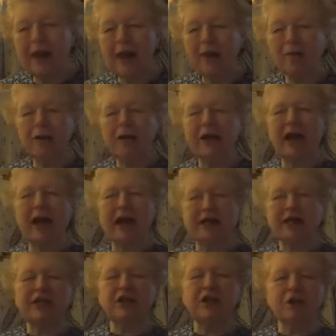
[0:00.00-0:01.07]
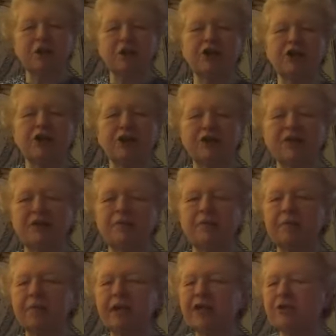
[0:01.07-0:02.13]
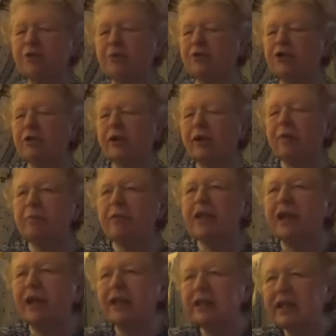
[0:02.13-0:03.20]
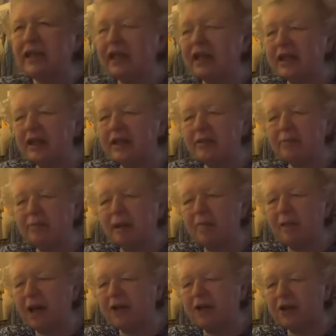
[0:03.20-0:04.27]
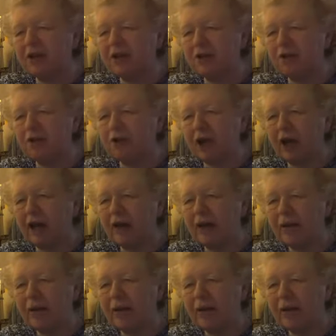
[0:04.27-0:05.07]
We're going to ask the Lord to do something. Pastor, would you hand me that tea? Because my mouth is so dry.